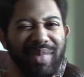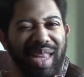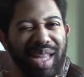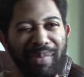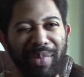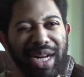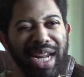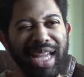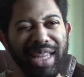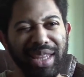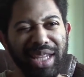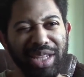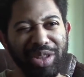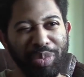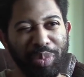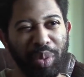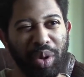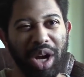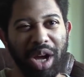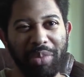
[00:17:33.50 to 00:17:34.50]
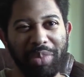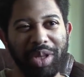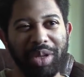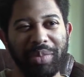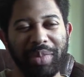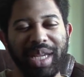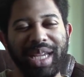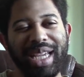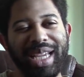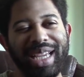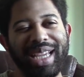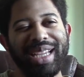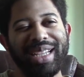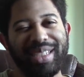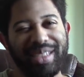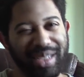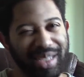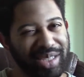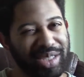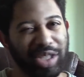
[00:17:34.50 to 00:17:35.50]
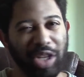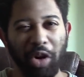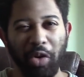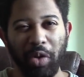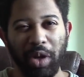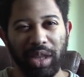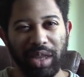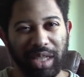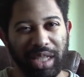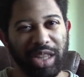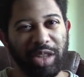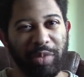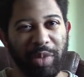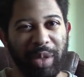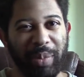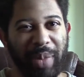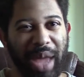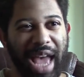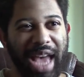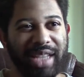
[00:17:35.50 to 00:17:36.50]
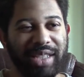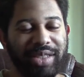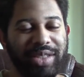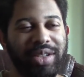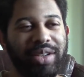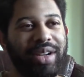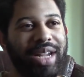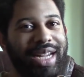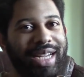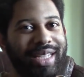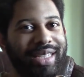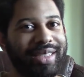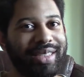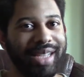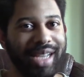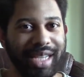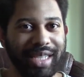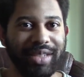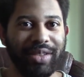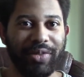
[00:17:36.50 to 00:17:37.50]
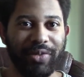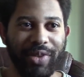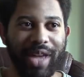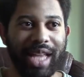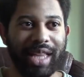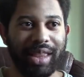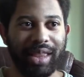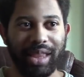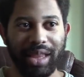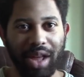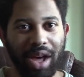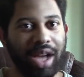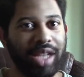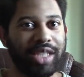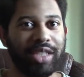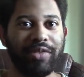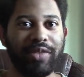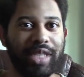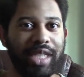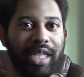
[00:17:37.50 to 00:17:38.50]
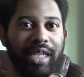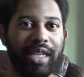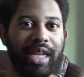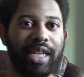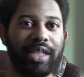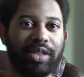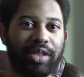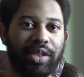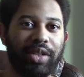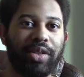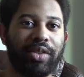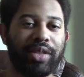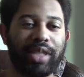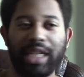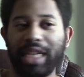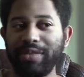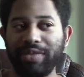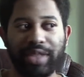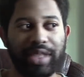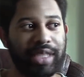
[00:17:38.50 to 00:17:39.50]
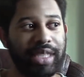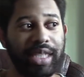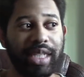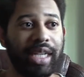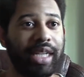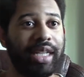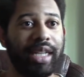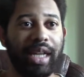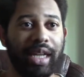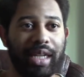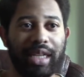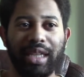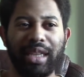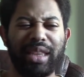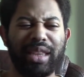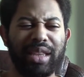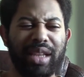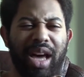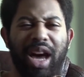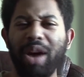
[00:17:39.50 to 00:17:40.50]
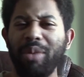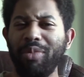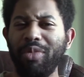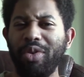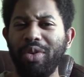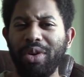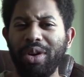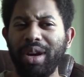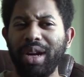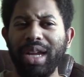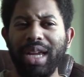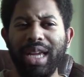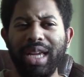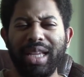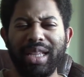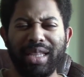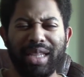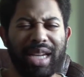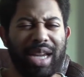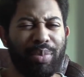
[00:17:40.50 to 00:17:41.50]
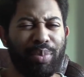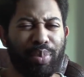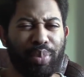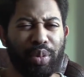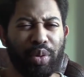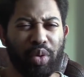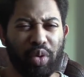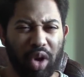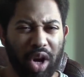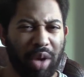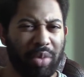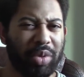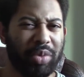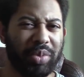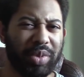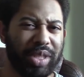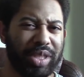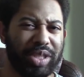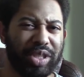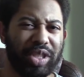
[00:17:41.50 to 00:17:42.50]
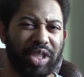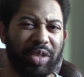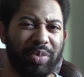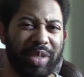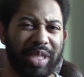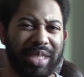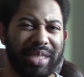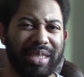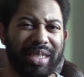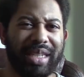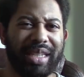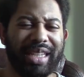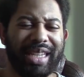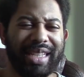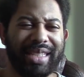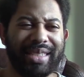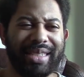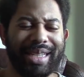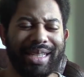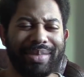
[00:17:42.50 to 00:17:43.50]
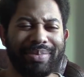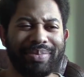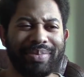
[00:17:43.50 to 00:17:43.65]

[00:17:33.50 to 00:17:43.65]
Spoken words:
But I think the problem does go a little bit past her, and it does affect lots of teenage girls, and I've seen it a lot more than I probably should be seeing it.